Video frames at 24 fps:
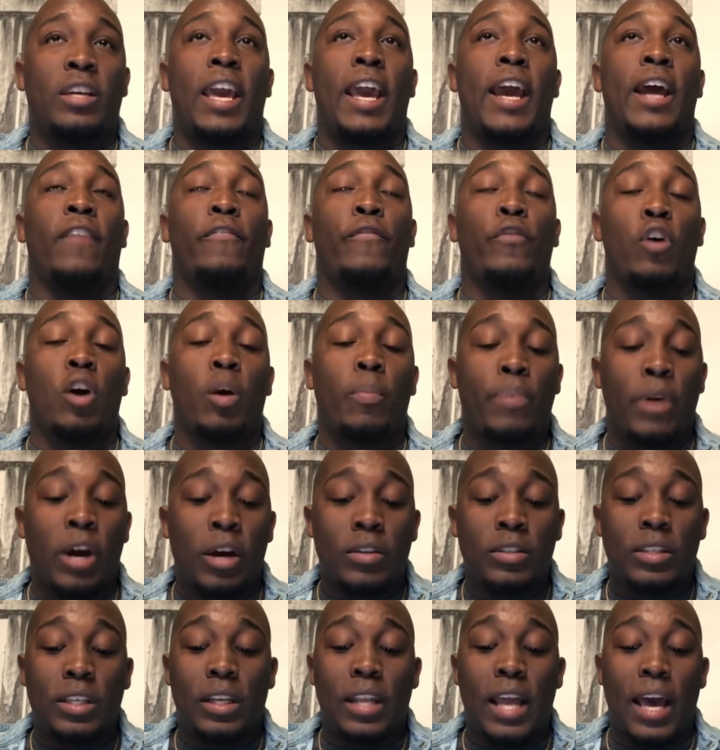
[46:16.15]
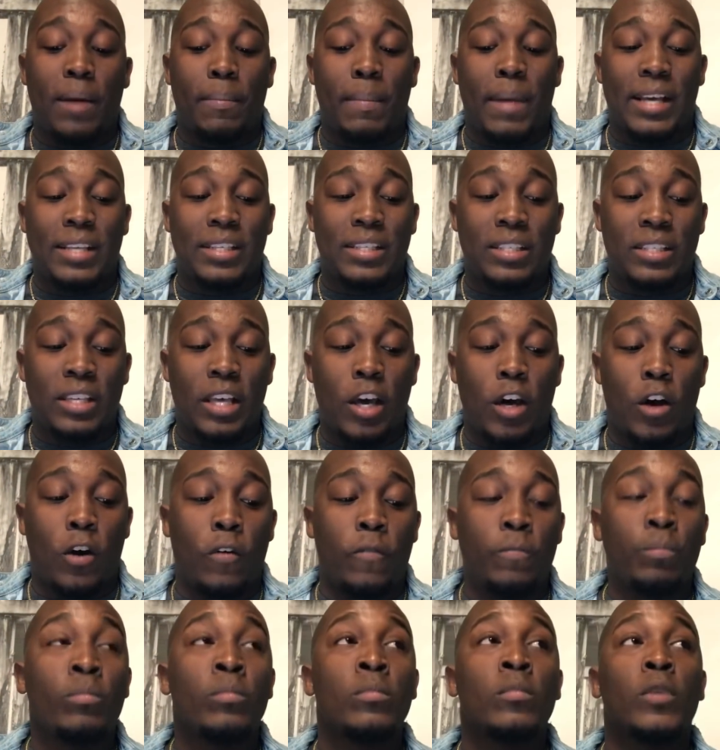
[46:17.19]
And for a person like
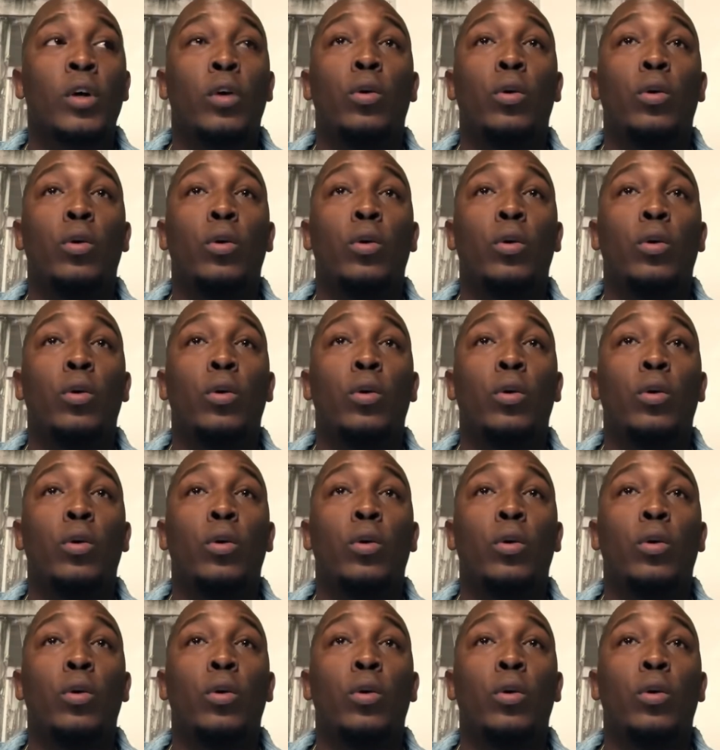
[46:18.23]
myself